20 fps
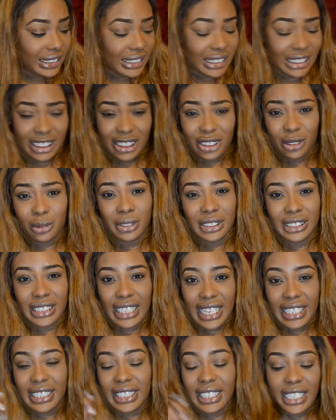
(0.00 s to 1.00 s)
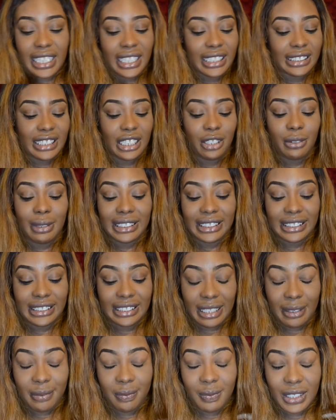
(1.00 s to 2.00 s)
This is towards the ending because I know I
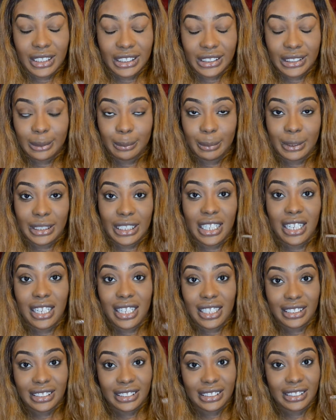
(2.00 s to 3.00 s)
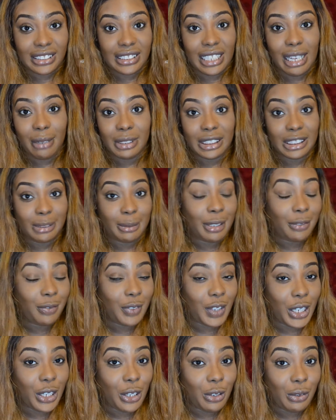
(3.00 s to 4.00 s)
saved this because I want to make a
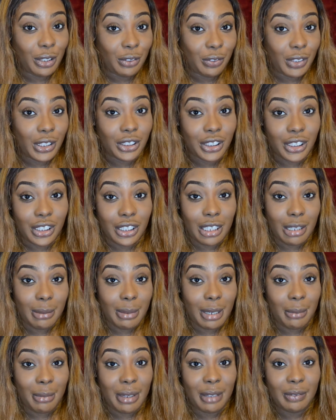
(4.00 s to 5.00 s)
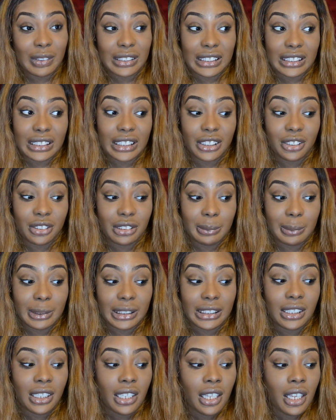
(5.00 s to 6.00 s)
video in the future about my Invisalign treatment.
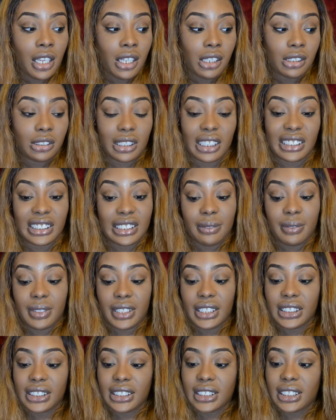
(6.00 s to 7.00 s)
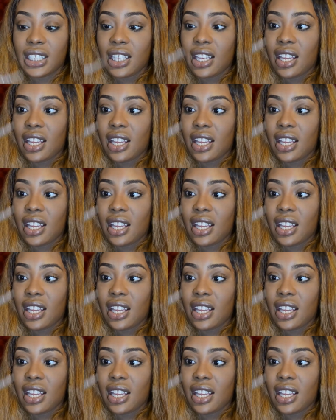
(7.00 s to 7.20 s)
So I saved this.